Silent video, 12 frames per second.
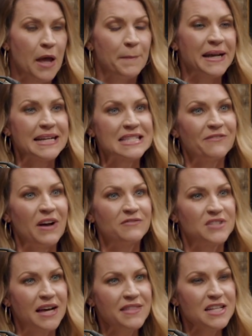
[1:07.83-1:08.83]
Because if I've
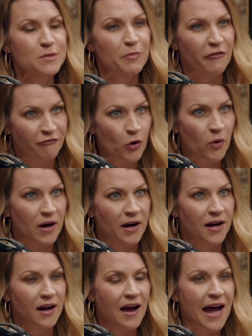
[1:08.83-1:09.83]
done this
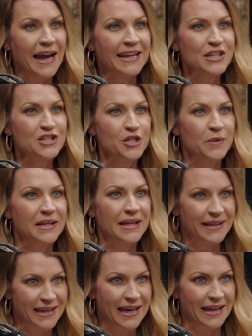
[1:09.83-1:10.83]
before, I can do it
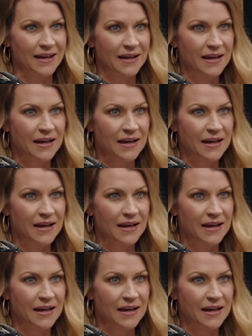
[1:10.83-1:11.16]
again.